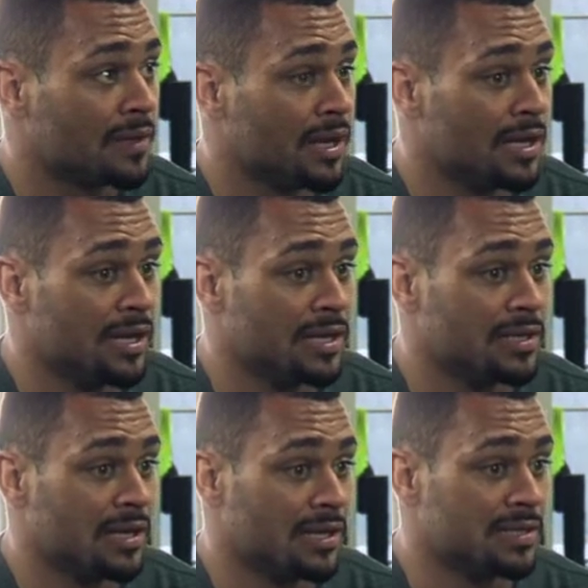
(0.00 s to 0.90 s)
And
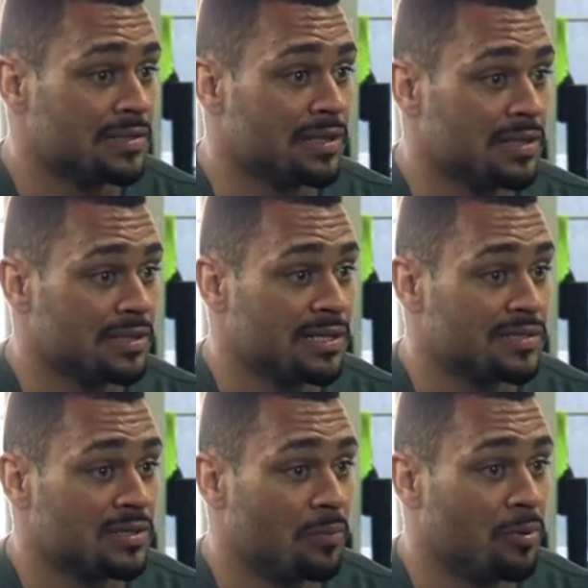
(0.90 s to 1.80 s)
then it
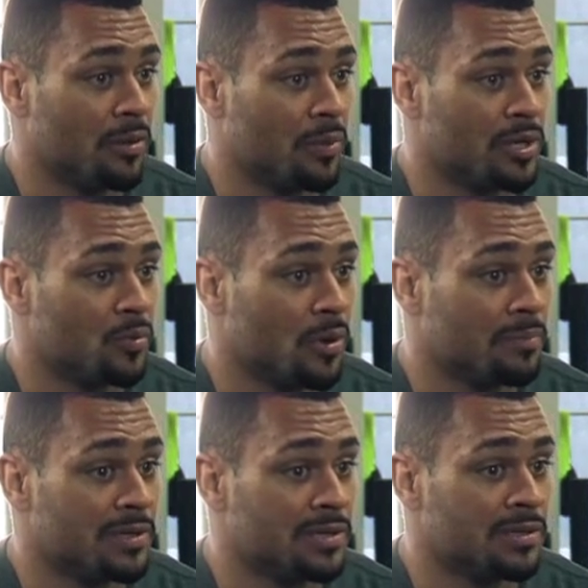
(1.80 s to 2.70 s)
gets to a point where you want
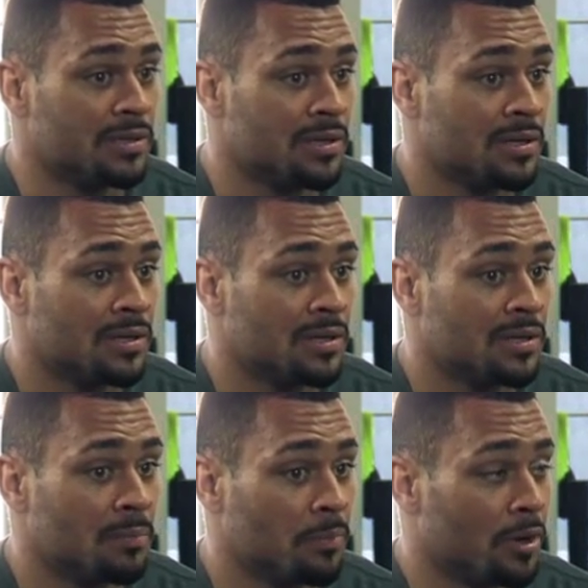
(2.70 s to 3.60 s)
to be
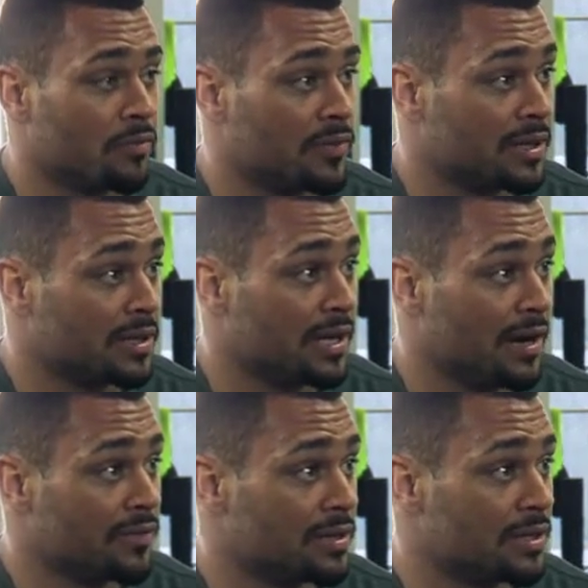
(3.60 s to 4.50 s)
perfect in
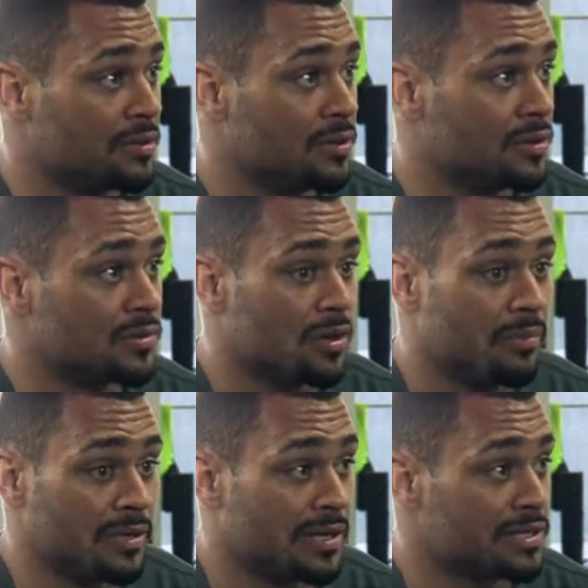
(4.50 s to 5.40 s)
everything you do, so
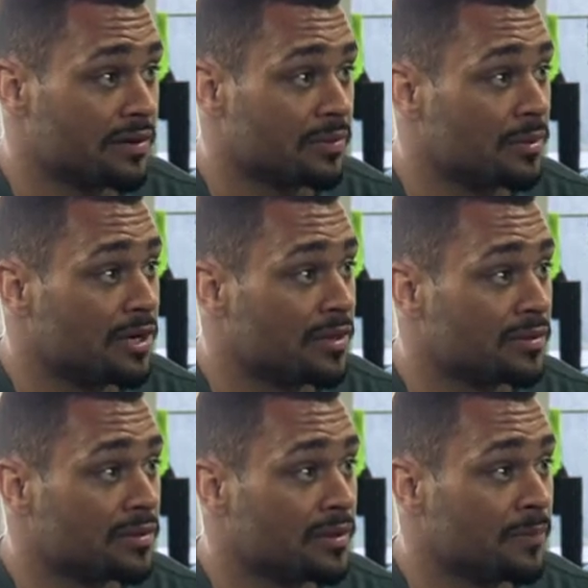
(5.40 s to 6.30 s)
I'm going to catch every ball.
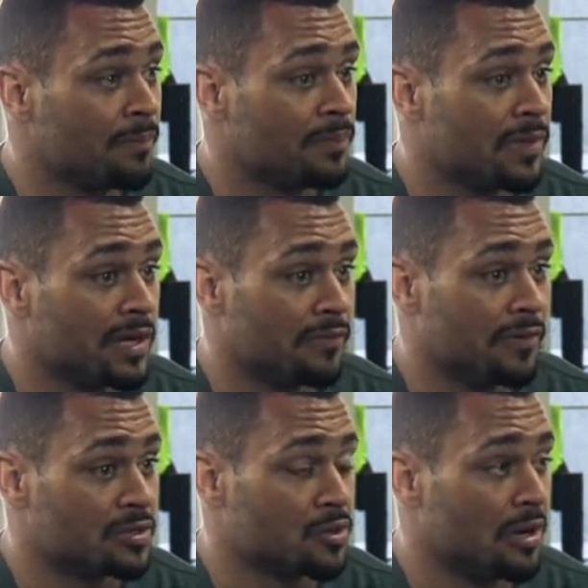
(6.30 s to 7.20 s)
And if
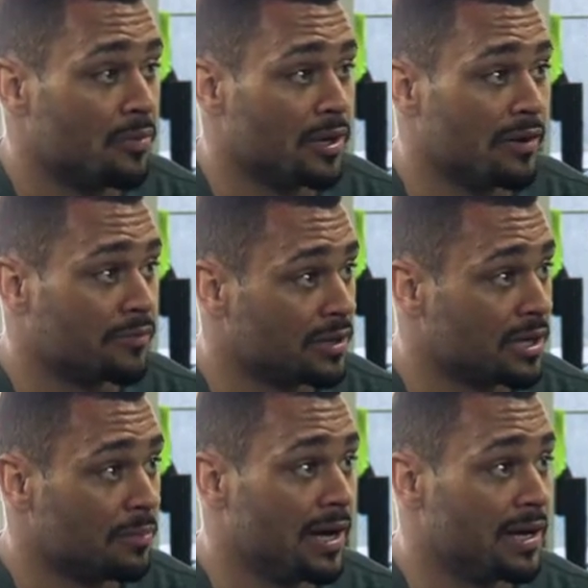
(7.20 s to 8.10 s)
I drop one, I
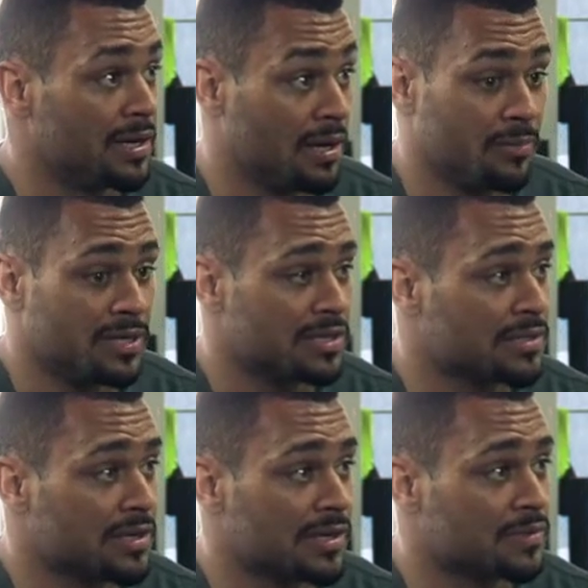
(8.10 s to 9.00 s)
forget about it, and I'm going to catch
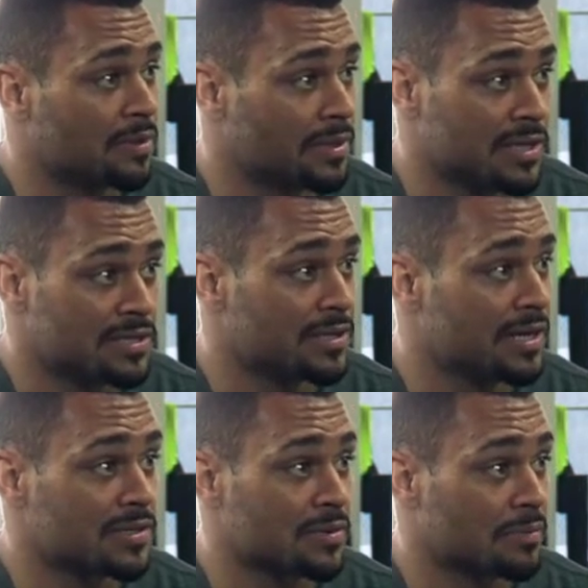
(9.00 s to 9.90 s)
the next one. I'm going to catch the
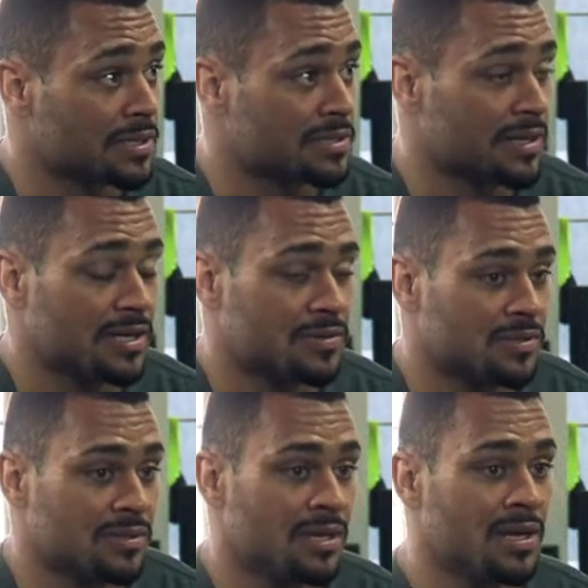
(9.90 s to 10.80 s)
next one. I'm going to catch the next
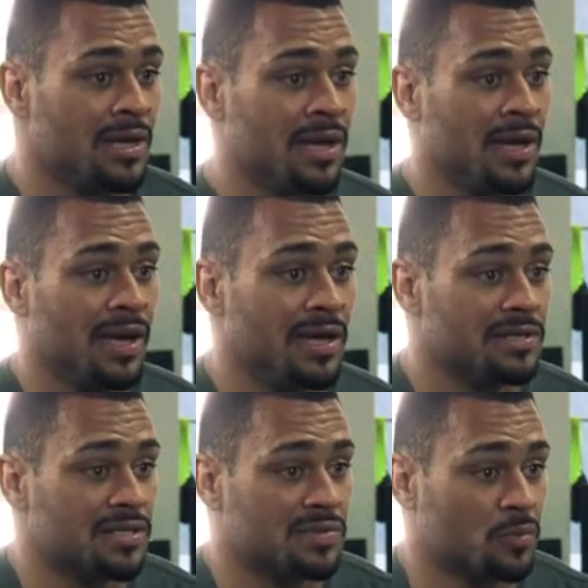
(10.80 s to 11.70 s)
one. And
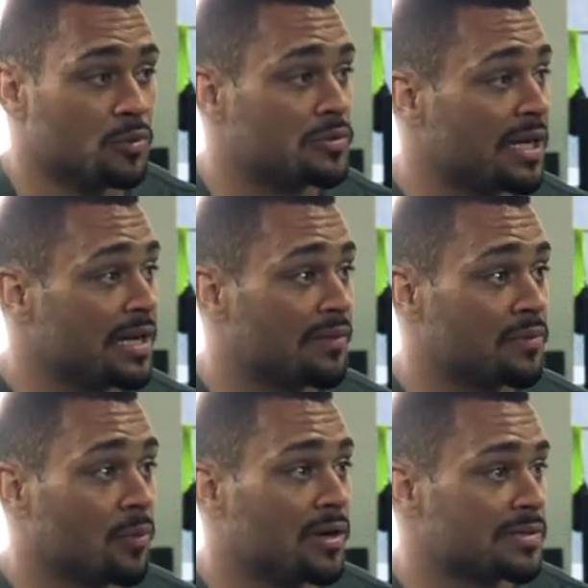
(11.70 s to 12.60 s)
it's just routine.
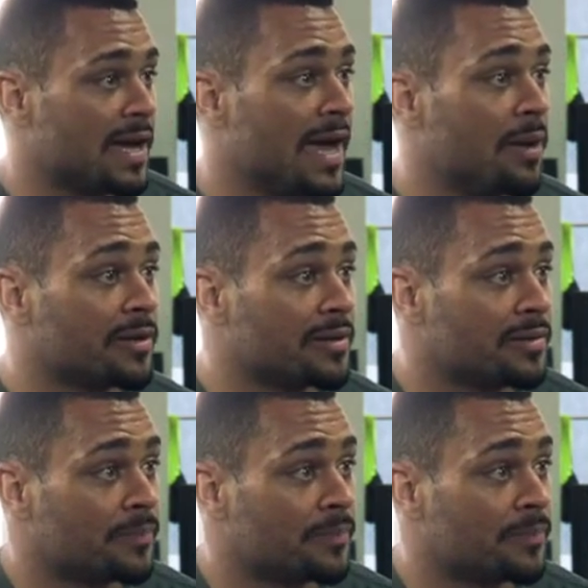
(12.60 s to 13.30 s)
After a while, it's a habit.